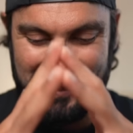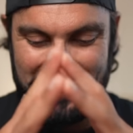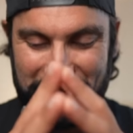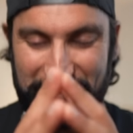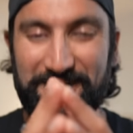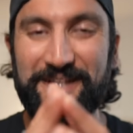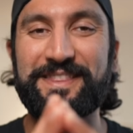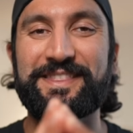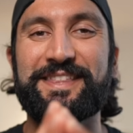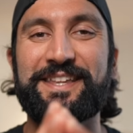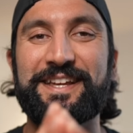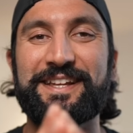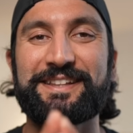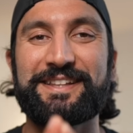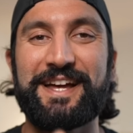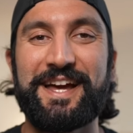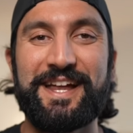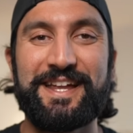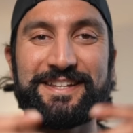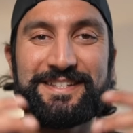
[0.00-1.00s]
is one thing
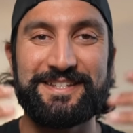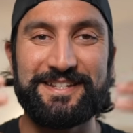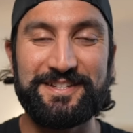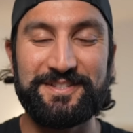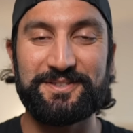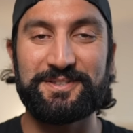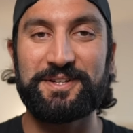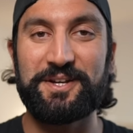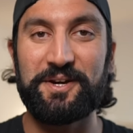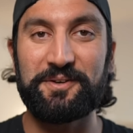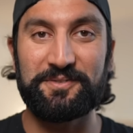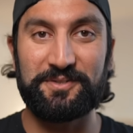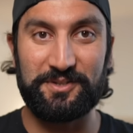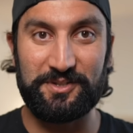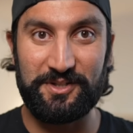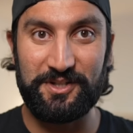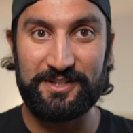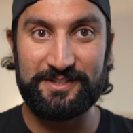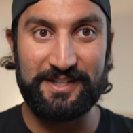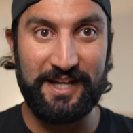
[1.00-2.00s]
that is easily
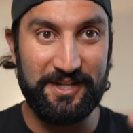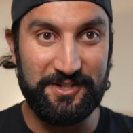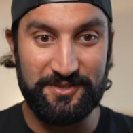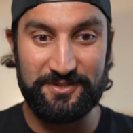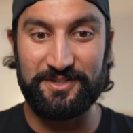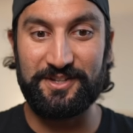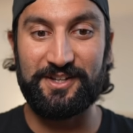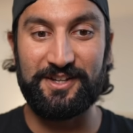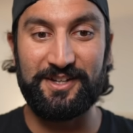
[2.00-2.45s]
overlooked. I use it a